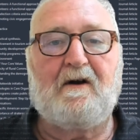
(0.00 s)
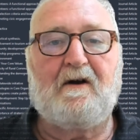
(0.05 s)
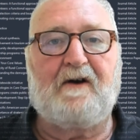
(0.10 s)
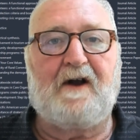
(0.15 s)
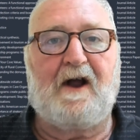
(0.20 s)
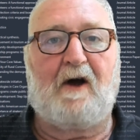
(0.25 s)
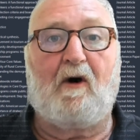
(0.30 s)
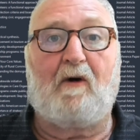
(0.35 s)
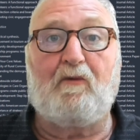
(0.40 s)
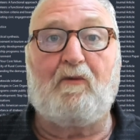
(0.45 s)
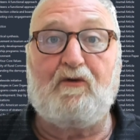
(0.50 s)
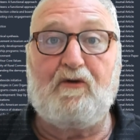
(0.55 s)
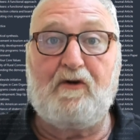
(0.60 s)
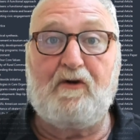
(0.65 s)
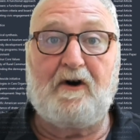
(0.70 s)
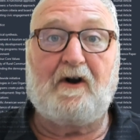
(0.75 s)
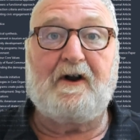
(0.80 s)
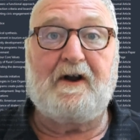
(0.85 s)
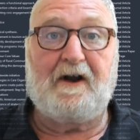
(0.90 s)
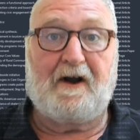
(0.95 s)
Now, I'm
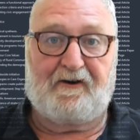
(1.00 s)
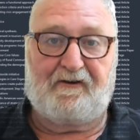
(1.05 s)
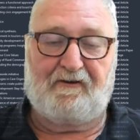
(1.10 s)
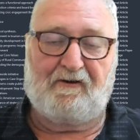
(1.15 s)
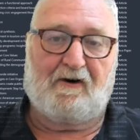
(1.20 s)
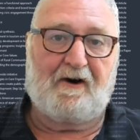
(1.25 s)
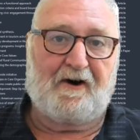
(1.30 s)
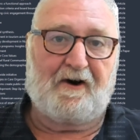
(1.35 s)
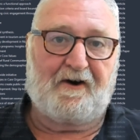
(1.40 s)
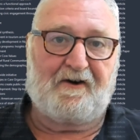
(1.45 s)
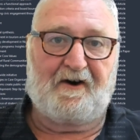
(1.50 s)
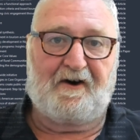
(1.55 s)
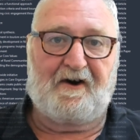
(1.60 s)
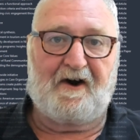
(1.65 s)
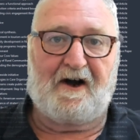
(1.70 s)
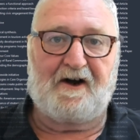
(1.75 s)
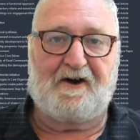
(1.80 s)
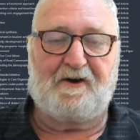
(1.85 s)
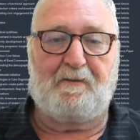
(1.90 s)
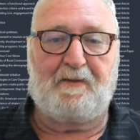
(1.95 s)
really excited
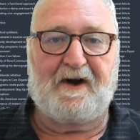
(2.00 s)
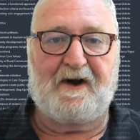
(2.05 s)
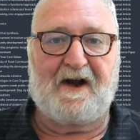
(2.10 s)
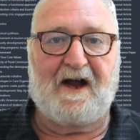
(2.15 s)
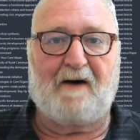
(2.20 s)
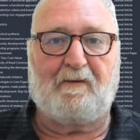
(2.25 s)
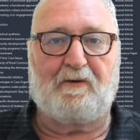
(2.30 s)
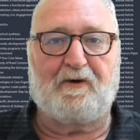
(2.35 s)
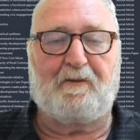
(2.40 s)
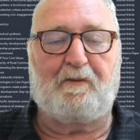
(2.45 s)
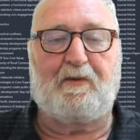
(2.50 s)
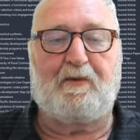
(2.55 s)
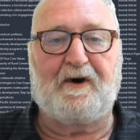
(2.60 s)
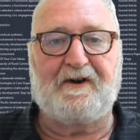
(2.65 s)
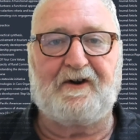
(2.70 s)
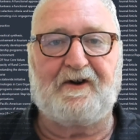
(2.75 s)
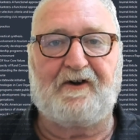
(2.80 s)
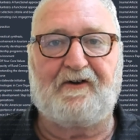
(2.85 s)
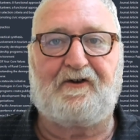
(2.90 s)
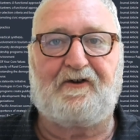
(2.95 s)
today to be able to
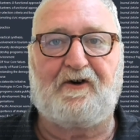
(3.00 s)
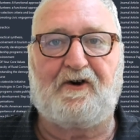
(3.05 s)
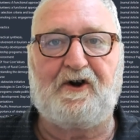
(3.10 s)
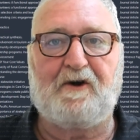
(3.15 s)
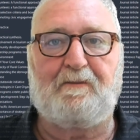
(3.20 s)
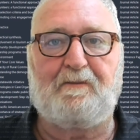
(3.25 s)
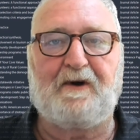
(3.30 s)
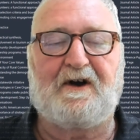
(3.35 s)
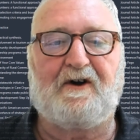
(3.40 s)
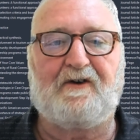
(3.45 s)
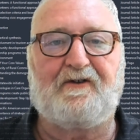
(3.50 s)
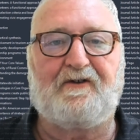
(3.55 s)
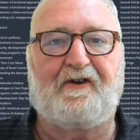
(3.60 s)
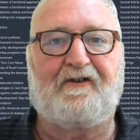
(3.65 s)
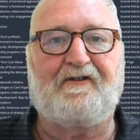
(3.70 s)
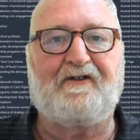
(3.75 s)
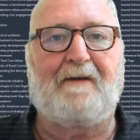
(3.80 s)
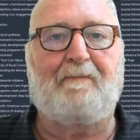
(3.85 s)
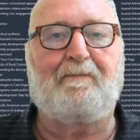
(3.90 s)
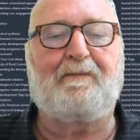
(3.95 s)
bring this to you because
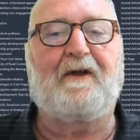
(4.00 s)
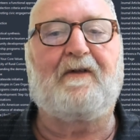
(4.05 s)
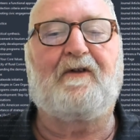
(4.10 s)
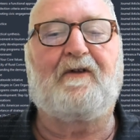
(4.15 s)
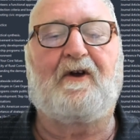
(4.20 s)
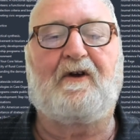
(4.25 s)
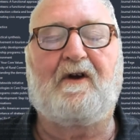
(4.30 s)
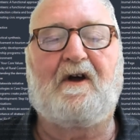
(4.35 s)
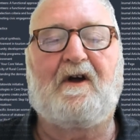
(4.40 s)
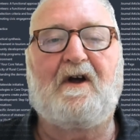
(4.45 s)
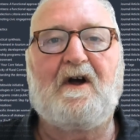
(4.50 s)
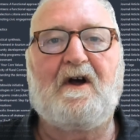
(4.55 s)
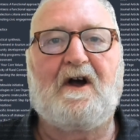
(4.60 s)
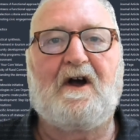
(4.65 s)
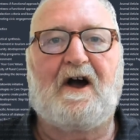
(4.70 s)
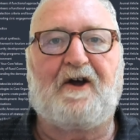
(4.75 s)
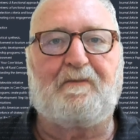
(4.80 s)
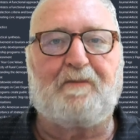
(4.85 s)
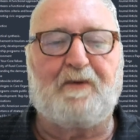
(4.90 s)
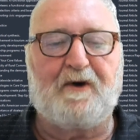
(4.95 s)
it's something that
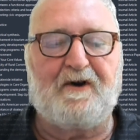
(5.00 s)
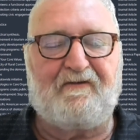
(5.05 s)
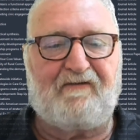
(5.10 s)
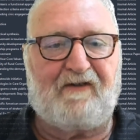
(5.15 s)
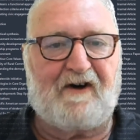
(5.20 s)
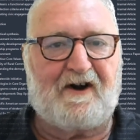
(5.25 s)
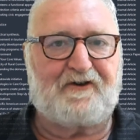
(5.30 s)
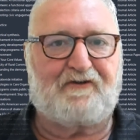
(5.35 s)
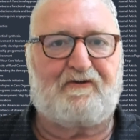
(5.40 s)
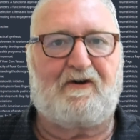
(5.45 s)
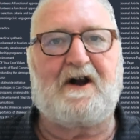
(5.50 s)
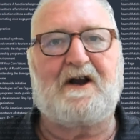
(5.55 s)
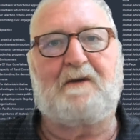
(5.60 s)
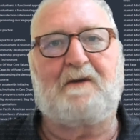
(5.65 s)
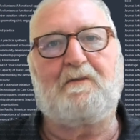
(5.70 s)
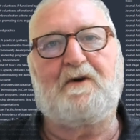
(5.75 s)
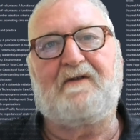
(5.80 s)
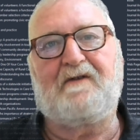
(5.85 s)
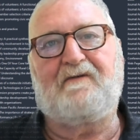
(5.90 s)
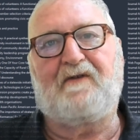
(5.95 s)
has been frustrating
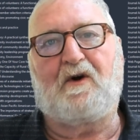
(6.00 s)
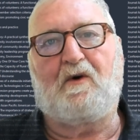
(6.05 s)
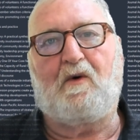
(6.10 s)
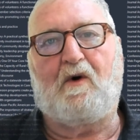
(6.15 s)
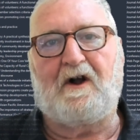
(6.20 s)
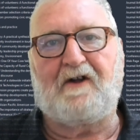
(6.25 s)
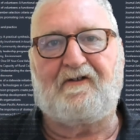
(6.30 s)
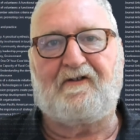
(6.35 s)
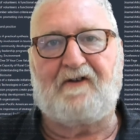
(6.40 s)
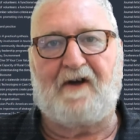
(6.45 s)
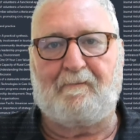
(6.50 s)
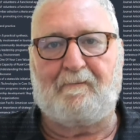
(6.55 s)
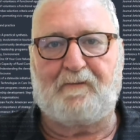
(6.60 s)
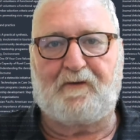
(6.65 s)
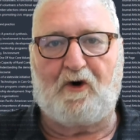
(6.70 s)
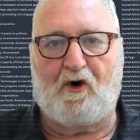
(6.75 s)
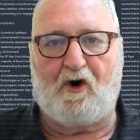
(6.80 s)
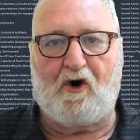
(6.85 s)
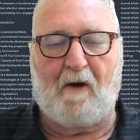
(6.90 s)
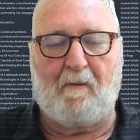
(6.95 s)
me for quite some
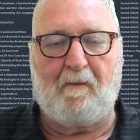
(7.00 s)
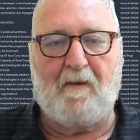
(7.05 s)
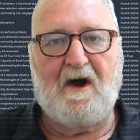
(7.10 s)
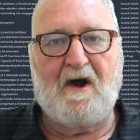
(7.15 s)
time.